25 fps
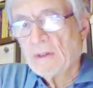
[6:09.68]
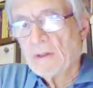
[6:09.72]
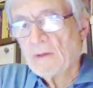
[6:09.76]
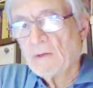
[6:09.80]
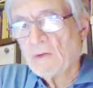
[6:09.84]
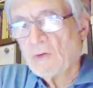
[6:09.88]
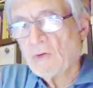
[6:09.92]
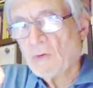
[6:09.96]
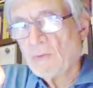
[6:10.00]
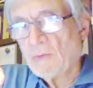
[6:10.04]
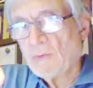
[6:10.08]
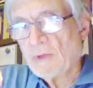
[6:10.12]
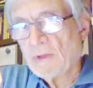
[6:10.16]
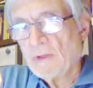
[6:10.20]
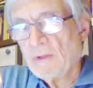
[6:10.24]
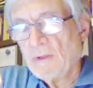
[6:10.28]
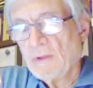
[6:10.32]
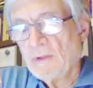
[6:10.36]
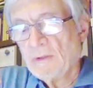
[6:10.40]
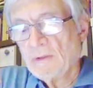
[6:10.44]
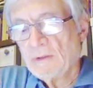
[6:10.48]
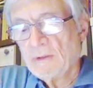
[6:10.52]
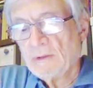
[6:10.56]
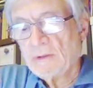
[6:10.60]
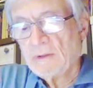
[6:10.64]
comma,
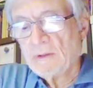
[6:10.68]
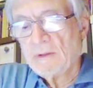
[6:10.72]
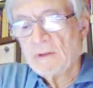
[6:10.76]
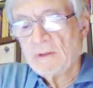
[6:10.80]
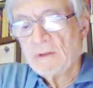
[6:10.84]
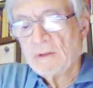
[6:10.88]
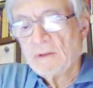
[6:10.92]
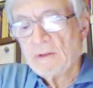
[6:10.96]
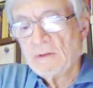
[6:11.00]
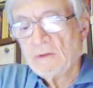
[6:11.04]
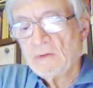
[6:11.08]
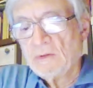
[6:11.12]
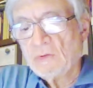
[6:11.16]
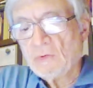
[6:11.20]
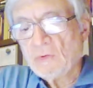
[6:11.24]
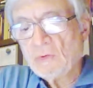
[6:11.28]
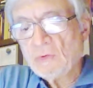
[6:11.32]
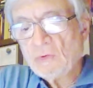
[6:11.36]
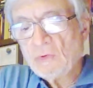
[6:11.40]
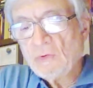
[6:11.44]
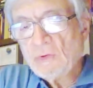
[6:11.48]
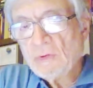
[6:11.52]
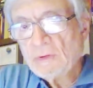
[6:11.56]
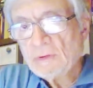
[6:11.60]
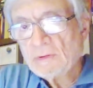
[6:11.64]

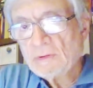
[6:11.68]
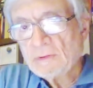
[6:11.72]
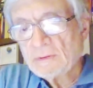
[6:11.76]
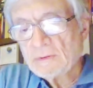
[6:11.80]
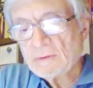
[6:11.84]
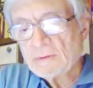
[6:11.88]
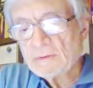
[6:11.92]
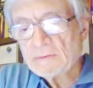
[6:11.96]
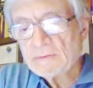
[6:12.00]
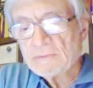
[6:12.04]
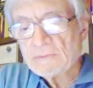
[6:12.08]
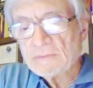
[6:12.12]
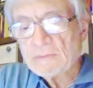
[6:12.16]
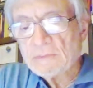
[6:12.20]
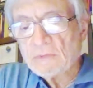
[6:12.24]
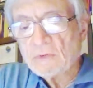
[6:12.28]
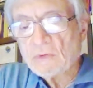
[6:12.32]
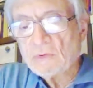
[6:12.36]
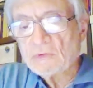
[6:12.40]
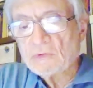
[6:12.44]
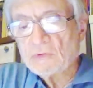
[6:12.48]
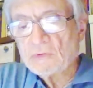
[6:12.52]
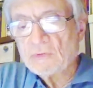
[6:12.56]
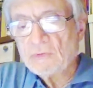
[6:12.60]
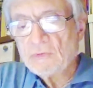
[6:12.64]
u, or
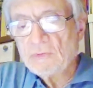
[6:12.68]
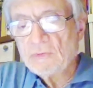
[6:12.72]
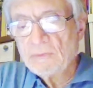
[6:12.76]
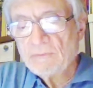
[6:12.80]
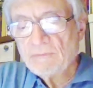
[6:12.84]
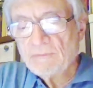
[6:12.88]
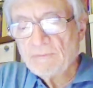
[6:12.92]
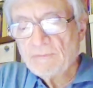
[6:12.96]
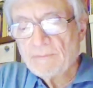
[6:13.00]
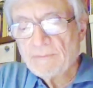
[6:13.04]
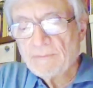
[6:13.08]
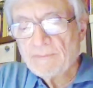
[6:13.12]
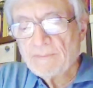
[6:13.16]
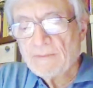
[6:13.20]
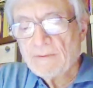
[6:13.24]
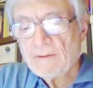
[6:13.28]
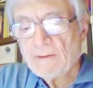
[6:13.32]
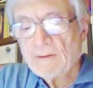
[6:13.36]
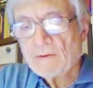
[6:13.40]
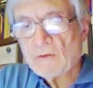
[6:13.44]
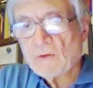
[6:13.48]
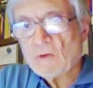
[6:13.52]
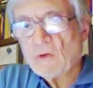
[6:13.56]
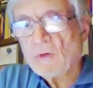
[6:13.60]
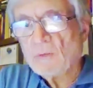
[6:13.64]
do,
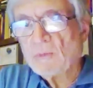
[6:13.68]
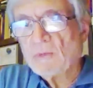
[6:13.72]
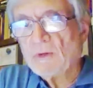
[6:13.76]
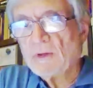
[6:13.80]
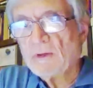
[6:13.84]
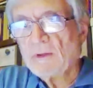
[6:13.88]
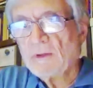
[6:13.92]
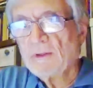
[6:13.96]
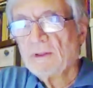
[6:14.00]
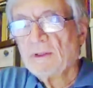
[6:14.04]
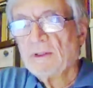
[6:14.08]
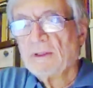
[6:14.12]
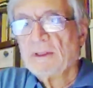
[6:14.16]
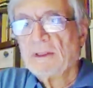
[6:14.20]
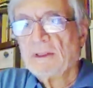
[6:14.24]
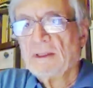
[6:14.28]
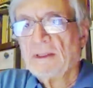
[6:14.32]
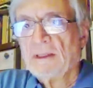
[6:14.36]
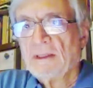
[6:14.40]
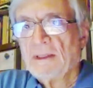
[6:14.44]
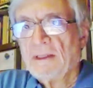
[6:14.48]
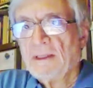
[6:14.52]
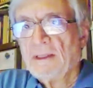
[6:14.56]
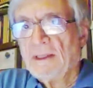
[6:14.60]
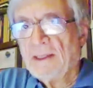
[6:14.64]
comma,
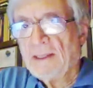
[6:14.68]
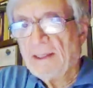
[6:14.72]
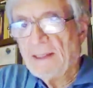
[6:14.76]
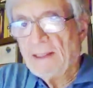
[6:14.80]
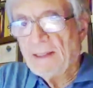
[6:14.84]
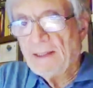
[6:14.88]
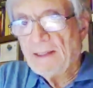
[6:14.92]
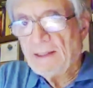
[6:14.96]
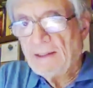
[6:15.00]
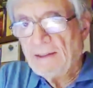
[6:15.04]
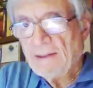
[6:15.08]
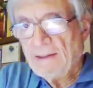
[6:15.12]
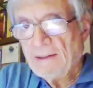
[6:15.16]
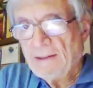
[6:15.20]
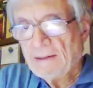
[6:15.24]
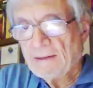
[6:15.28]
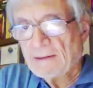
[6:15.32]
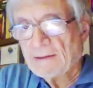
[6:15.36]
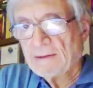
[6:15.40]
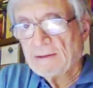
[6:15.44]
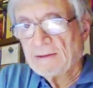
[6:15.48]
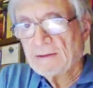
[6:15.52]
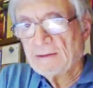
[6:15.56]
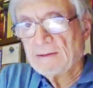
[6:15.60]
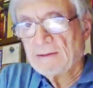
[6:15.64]
he,
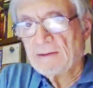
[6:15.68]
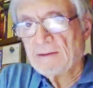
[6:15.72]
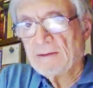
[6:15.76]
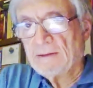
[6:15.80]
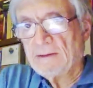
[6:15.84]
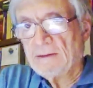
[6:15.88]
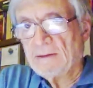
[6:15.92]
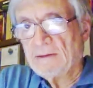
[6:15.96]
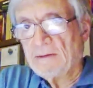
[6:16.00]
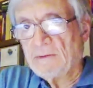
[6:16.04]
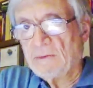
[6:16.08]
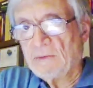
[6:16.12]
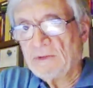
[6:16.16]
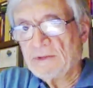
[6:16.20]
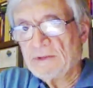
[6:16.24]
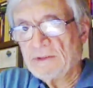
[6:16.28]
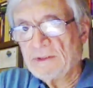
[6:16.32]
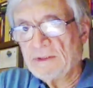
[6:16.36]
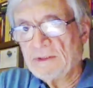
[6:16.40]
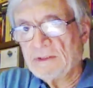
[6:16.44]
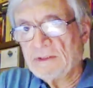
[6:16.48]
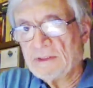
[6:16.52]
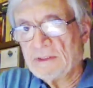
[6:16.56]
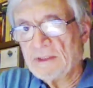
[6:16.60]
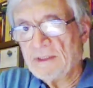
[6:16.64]
which
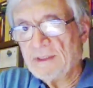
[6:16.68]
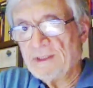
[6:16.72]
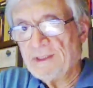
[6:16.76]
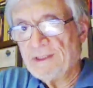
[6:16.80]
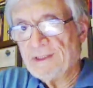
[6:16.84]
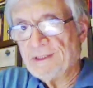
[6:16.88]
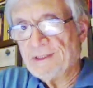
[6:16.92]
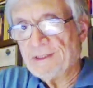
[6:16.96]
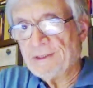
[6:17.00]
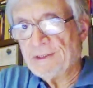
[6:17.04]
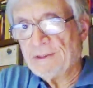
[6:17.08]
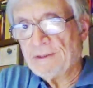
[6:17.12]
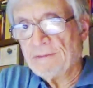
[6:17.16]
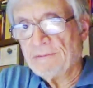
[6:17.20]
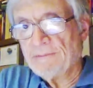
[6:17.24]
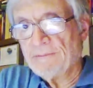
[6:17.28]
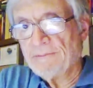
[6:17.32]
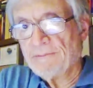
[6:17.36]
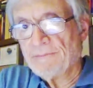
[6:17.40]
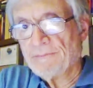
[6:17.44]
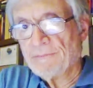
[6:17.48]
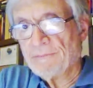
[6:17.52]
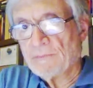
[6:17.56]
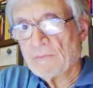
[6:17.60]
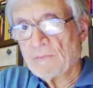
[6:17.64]
is the
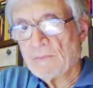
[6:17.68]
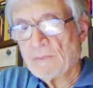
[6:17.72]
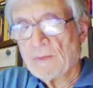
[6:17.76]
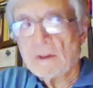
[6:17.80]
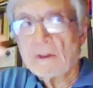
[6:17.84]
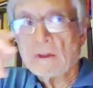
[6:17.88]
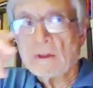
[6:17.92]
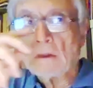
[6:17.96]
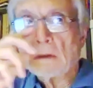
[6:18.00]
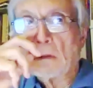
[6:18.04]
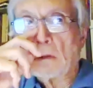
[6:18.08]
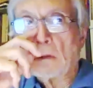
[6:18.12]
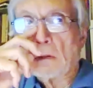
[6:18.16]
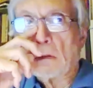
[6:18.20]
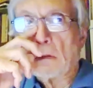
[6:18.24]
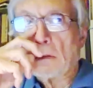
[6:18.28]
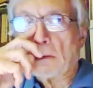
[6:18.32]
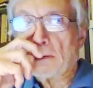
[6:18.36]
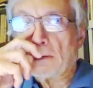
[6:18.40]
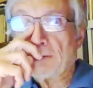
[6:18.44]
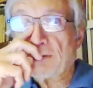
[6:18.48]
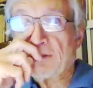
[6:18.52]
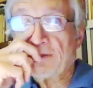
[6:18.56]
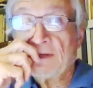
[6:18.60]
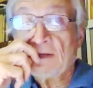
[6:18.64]

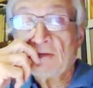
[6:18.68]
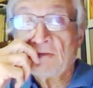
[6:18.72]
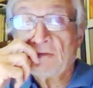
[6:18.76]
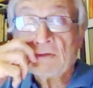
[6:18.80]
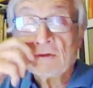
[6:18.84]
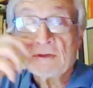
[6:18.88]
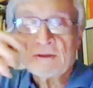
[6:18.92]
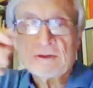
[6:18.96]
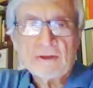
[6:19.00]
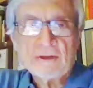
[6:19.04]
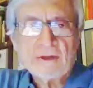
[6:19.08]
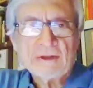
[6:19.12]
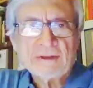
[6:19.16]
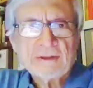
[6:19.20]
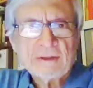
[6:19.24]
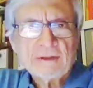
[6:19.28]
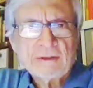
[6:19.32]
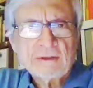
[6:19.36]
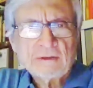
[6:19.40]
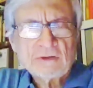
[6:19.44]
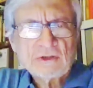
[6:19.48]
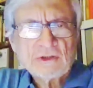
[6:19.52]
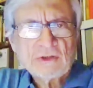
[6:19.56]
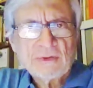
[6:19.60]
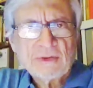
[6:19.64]
definite article
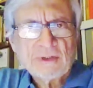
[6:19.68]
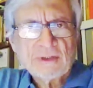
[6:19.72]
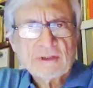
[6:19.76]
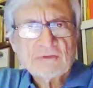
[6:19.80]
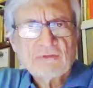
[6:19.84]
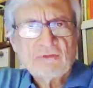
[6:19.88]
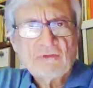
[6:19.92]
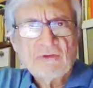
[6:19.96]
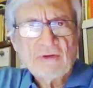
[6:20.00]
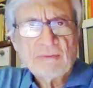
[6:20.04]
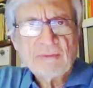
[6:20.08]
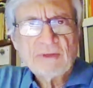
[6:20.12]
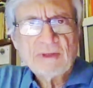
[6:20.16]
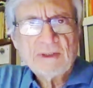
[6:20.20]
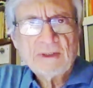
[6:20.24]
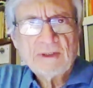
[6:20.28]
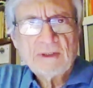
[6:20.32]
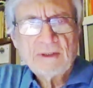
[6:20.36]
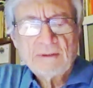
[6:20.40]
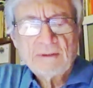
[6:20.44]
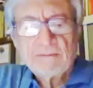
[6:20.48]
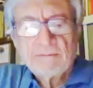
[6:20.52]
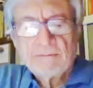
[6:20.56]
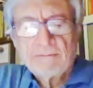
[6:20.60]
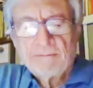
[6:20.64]
showing it's feminine,
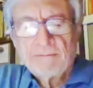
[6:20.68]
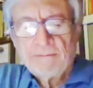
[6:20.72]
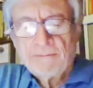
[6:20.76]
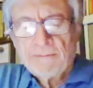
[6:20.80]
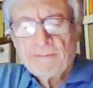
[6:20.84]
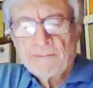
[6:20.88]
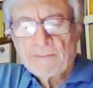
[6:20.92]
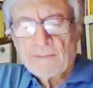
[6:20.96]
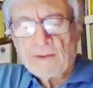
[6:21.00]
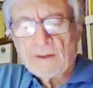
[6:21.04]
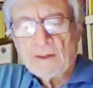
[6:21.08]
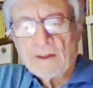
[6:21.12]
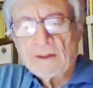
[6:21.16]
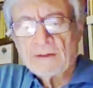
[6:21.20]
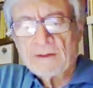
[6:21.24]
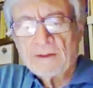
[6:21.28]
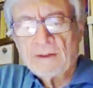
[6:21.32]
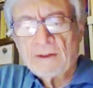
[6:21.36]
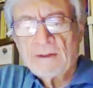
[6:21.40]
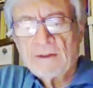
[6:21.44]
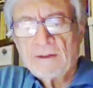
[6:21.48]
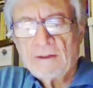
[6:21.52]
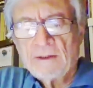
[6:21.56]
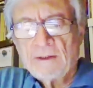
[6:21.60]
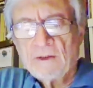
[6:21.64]
and
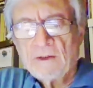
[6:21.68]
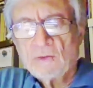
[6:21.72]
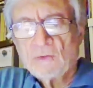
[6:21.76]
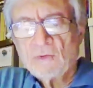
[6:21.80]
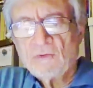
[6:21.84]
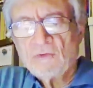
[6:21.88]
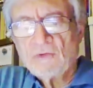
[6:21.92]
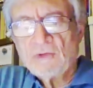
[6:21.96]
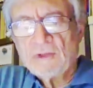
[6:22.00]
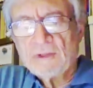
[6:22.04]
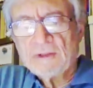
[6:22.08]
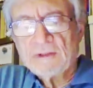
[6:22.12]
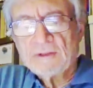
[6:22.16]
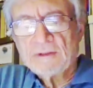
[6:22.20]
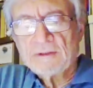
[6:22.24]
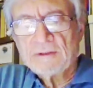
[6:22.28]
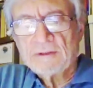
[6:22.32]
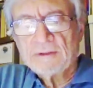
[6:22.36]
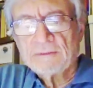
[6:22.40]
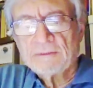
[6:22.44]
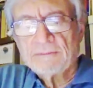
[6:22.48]
then the equivalent